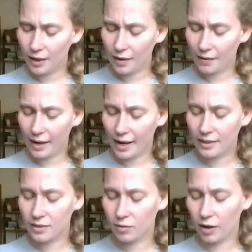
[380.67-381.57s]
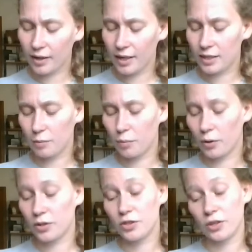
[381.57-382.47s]
Harry asked Ron as he
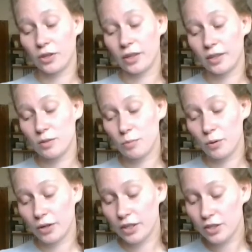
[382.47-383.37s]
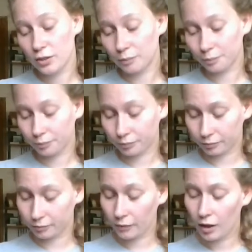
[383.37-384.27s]
poured sugar on his porridge.
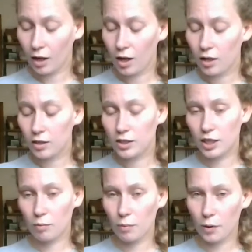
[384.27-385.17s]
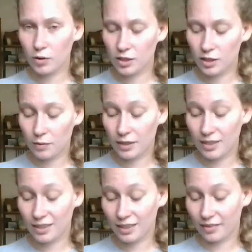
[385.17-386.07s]
"Double potions with the
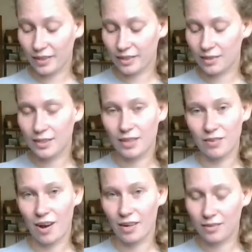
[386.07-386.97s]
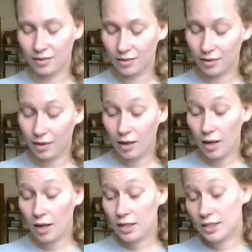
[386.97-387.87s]
Slytherins," said Ron.
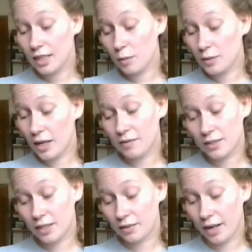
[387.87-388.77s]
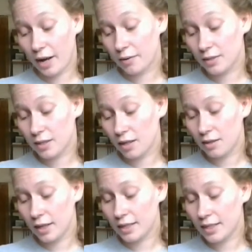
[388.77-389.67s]
"Snape's head of Slytherin House.
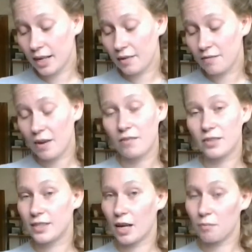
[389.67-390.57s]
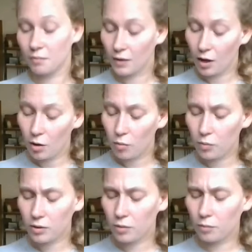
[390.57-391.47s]
They say he favors them.
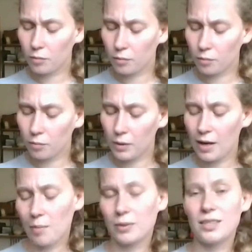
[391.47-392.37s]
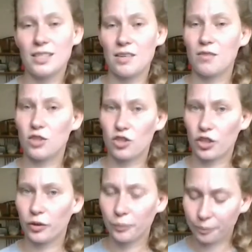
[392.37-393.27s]
We'll be able to see if it's
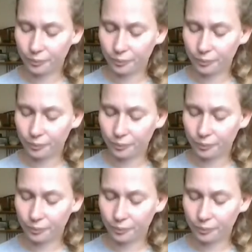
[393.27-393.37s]
true."